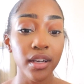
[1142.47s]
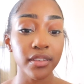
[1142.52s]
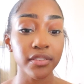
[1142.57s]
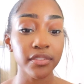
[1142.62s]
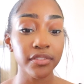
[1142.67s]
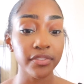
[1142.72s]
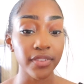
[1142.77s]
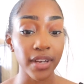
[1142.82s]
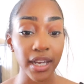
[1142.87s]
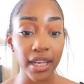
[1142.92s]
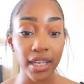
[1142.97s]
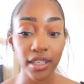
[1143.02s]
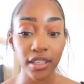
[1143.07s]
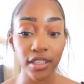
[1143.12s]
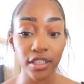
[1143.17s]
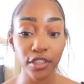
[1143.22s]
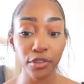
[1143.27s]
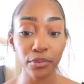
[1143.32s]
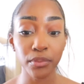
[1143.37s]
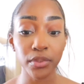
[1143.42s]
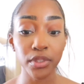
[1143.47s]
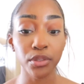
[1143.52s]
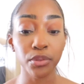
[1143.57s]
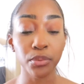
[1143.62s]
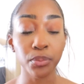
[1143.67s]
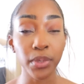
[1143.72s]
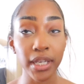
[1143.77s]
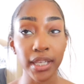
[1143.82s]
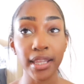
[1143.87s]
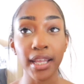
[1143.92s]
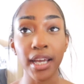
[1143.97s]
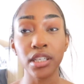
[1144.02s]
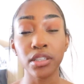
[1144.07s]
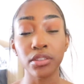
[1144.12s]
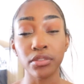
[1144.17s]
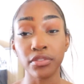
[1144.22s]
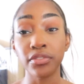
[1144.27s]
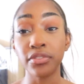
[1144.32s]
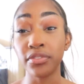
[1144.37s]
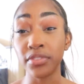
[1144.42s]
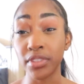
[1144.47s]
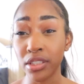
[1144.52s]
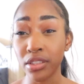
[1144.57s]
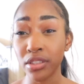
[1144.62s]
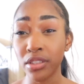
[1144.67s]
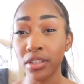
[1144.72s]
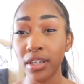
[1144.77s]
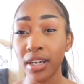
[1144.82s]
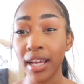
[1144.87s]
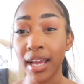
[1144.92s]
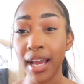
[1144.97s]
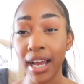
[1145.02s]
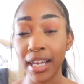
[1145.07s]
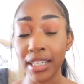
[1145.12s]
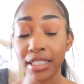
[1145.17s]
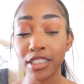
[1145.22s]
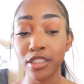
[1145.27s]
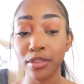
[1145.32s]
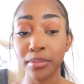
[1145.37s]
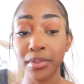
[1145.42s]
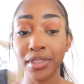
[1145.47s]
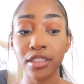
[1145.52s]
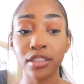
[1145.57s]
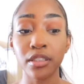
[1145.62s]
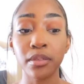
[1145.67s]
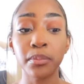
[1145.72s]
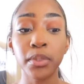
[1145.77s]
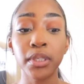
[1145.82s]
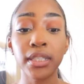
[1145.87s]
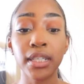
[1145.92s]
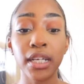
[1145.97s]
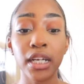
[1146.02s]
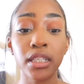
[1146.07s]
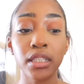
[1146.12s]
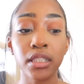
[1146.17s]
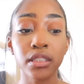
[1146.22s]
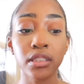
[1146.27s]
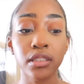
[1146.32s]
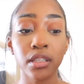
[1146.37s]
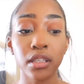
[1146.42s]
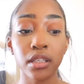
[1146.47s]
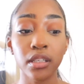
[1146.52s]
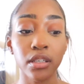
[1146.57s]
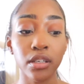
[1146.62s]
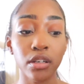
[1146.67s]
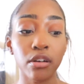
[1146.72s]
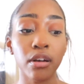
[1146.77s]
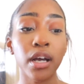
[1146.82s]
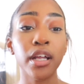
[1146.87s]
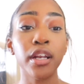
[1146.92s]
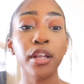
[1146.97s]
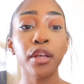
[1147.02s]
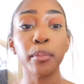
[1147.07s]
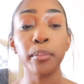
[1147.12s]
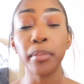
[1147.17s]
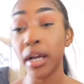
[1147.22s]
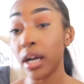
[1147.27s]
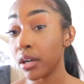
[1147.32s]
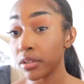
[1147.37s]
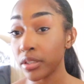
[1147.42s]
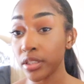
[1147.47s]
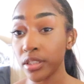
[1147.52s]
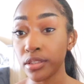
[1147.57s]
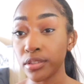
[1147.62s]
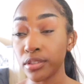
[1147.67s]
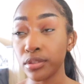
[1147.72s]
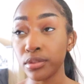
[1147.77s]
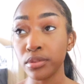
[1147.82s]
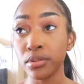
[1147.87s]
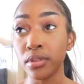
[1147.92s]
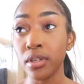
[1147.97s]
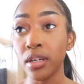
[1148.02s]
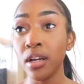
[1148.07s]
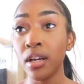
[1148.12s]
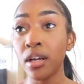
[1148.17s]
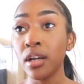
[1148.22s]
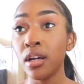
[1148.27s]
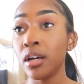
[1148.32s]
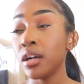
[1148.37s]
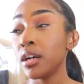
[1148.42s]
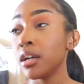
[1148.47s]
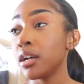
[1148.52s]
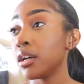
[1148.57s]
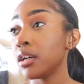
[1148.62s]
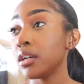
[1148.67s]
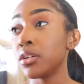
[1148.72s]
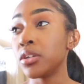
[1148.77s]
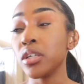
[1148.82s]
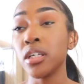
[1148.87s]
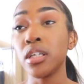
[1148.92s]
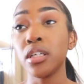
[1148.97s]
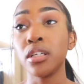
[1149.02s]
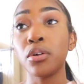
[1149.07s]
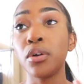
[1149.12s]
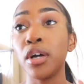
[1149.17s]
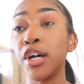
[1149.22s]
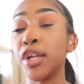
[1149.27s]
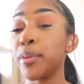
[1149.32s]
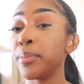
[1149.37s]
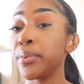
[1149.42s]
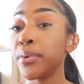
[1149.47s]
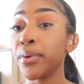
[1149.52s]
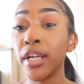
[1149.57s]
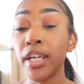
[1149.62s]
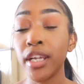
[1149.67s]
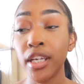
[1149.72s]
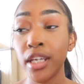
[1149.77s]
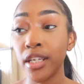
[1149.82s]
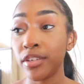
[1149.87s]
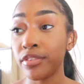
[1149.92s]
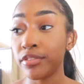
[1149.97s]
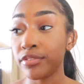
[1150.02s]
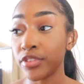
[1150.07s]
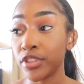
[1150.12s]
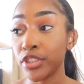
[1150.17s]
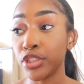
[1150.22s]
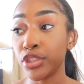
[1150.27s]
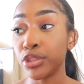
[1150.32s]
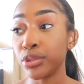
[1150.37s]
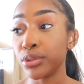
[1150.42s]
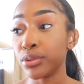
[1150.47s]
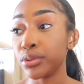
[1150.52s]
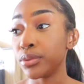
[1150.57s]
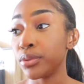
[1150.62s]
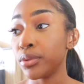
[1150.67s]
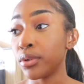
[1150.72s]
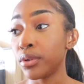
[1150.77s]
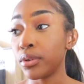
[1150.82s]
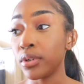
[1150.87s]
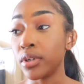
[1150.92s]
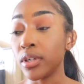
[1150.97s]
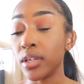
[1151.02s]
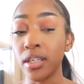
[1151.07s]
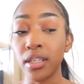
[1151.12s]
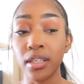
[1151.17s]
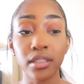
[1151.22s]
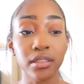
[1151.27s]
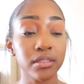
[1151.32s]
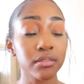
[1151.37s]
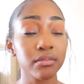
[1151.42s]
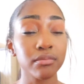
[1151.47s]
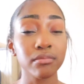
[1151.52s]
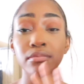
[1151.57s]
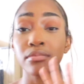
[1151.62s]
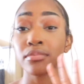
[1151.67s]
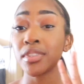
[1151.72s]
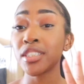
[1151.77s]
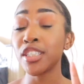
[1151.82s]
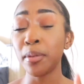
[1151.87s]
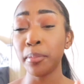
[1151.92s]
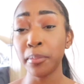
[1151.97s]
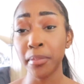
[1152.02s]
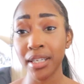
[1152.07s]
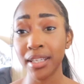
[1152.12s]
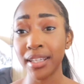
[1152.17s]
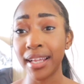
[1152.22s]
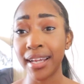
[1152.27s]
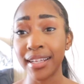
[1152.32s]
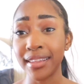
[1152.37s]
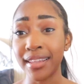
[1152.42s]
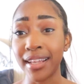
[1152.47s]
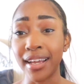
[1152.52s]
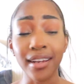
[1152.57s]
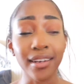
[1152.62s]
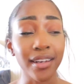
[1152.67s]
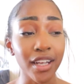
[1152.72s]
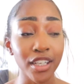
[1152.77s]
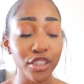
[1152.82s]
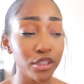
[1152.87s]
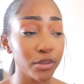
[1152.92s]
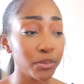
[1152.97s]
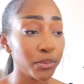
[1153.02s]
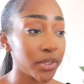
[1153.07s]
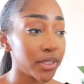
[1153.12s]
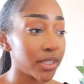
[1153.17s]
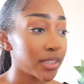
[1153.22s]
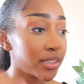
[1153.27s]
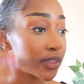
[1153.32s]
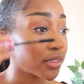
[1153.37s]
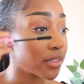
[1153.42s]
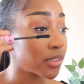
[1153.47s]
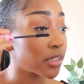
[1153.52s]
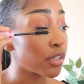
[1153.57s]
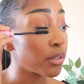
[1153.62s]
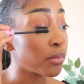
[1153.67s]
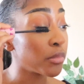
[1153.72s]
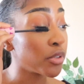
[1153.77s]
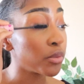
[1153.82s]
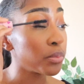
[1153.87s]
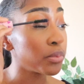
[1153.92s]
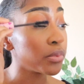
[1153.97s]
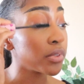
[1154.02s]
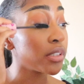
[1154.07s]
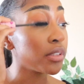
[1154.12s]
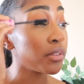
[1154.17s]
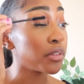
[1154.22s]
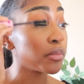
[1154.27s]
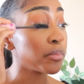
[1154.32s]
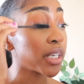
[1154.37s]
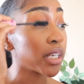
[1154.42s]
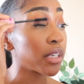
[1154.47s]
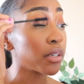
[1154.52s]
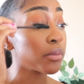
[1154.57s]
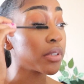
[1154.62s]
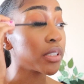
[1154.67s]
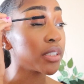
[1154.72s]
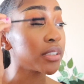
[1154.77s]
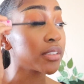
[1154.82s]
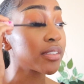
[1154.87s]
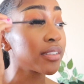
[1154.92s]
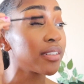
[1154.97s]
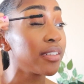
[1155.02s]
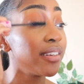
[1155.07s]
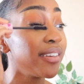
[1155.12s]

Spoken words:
confide in with the way that you feel, it has to be someone that is gonna know how to empower you, or know how to pray for you, or something like that. Not someone that's just gonna mope with you and make it worse.